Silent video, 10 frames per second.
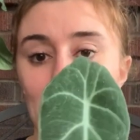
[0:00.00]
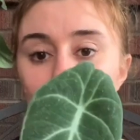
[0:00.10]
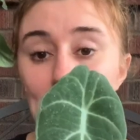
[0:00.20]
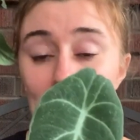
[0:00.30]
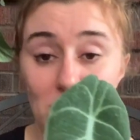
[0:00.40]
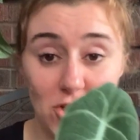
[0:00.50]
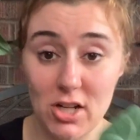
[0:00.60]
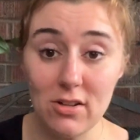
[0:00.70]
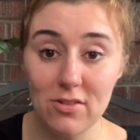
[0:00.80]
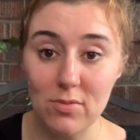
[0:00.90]
I mean, I'll
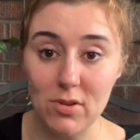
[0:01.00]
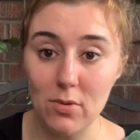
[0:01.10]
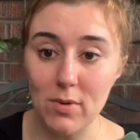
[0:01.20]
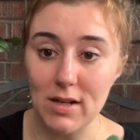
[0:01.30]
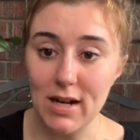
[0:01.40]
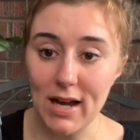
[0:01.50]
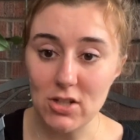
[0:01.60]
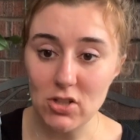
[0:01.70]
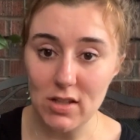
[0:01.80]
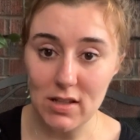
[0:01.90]
share this with you when it
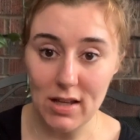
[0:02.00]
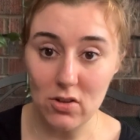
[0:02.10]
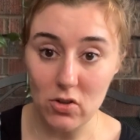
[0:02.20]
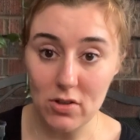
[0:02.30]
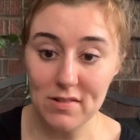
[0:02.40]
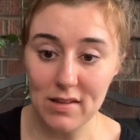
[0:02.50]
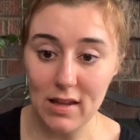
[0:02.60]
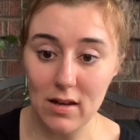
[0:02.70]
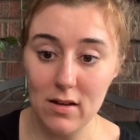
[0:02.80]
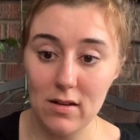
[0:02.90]
actually like looks
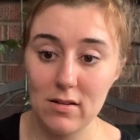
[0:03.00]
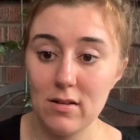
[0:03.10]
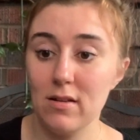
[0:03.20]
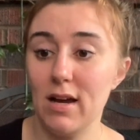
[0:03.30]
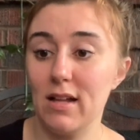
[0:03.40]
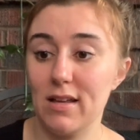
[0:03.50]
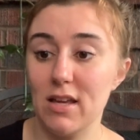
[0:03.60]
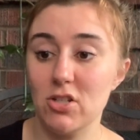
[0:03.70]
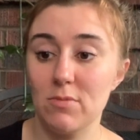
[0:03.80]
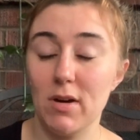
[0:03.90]
like a
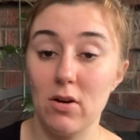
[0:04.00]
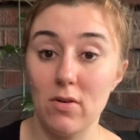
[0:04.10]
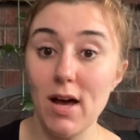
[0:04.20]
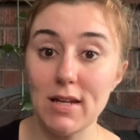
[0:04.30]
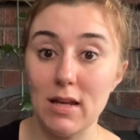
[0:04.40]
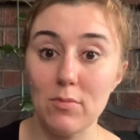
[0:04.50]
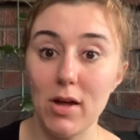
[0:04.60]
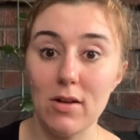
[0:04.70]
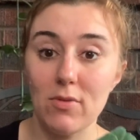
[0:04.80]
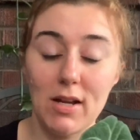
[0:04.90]
Alocasia Maharani,
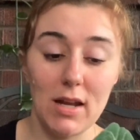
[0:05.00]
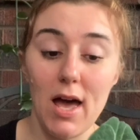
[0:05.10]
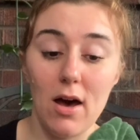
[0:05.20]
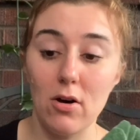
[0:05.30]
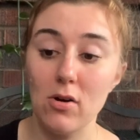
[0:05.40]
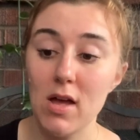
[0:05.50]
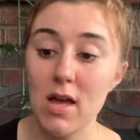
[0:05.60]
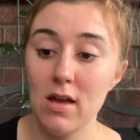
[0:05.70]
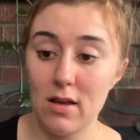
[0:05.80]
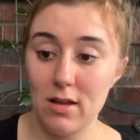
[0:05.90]
but right now
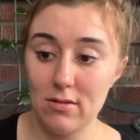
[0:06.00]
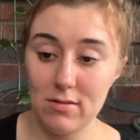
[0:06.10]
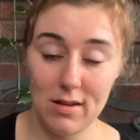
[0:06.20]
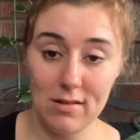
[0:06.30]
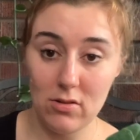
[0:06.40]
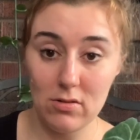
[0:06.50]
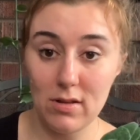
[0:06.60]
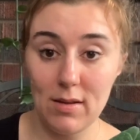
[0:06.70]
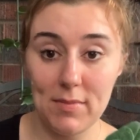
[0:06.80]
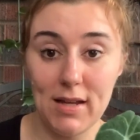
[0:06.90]
it doesn't look
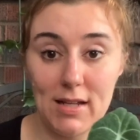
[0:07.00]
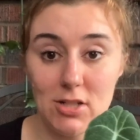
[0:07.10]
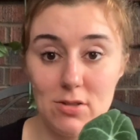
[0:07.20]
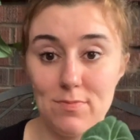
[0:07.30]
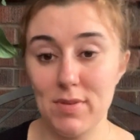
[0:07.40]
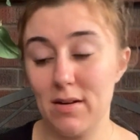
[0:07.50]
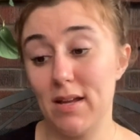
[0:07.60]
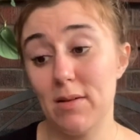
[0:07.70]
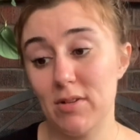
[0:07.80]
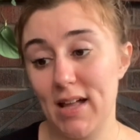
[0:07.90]
like much. But I
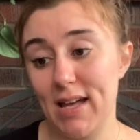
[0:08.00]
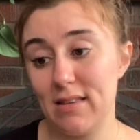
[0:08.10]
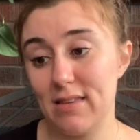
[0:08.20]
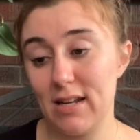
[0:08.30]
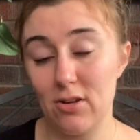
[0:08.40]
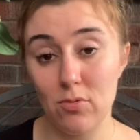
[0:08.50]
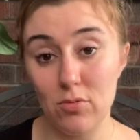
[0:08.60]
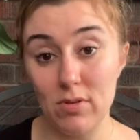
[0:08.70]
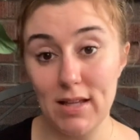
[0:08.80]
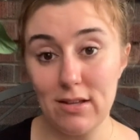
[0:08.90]
am glad that it
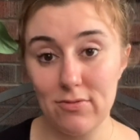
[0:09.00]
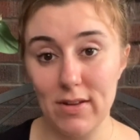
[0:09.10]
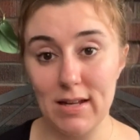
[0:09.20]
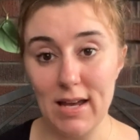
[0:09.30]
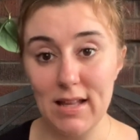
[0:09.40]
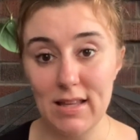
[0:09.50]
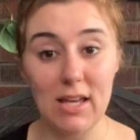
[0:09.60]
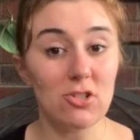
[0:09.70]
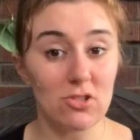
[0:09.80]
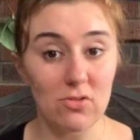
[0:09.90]
grew a leaf, and
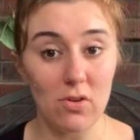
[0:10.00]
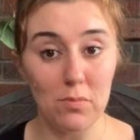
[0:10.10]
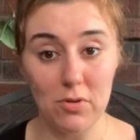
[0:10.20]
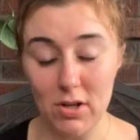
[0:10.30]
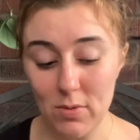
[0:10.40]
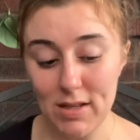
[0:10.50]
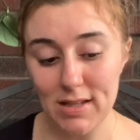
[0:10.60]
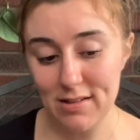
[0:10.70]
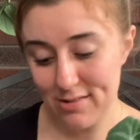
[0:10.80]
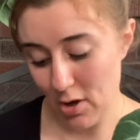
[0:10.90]
Alocasias grow pretty
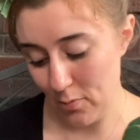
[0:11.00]
quickly. So